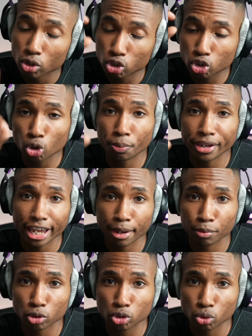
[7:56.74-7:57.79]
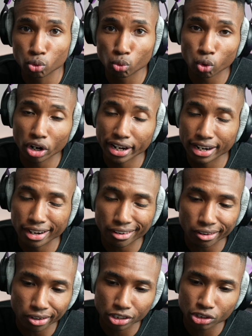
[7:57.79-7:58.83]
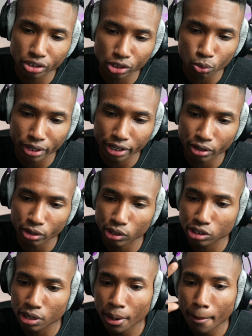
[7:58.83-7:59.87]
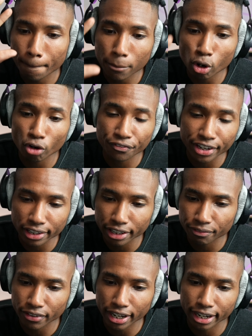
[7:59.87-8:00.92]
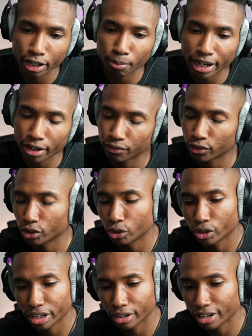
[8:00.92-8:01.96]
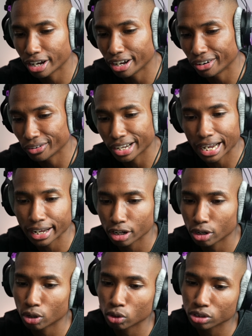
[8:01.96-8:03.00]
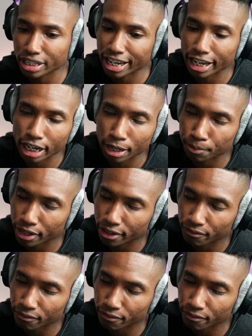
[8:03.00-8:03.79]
to be able to run 120 hertz perfectly fine, no matter if you're running Elgato, 1080p,